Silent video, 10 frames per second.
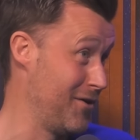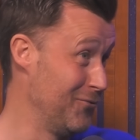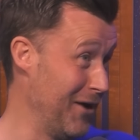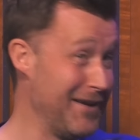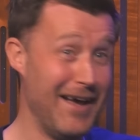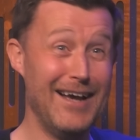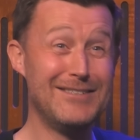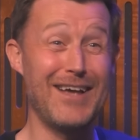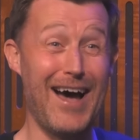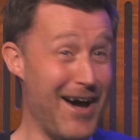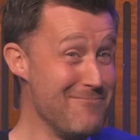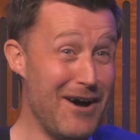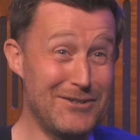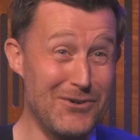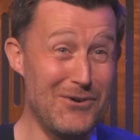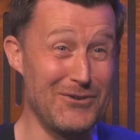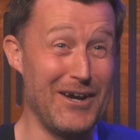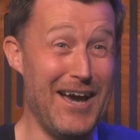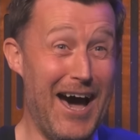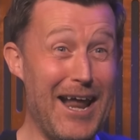Ah, right? I'm not joking, right?
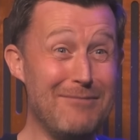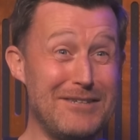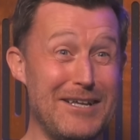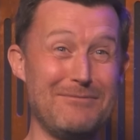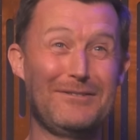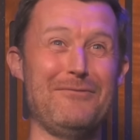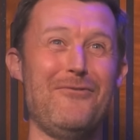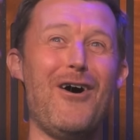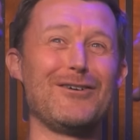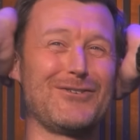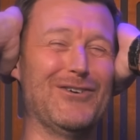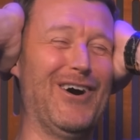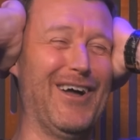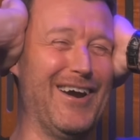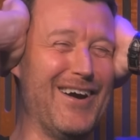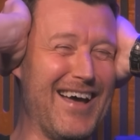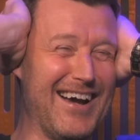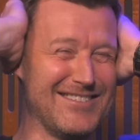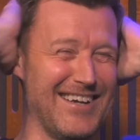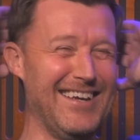And I'm saying to myself, what is going on here,
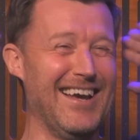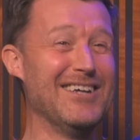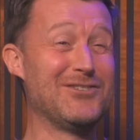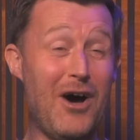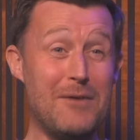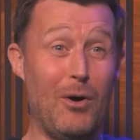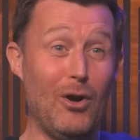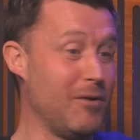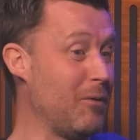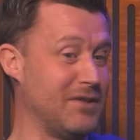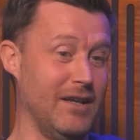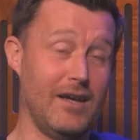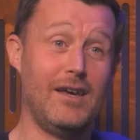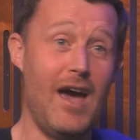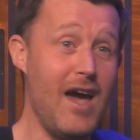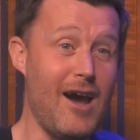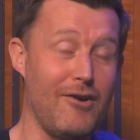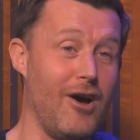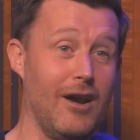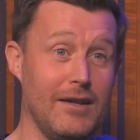lads, right? So I'm pulling up saying, like, you can't carry
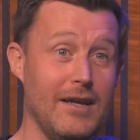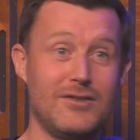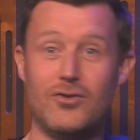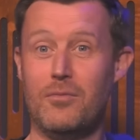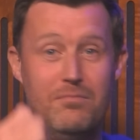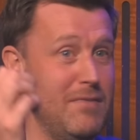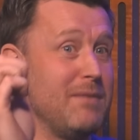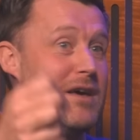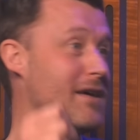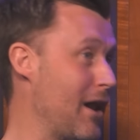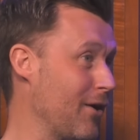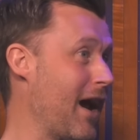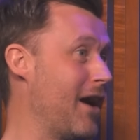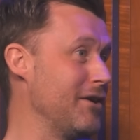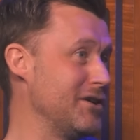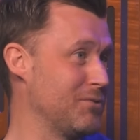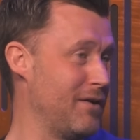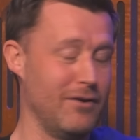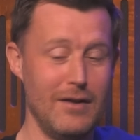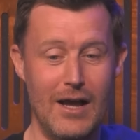on like this, so maybe a yellow card each, whatever.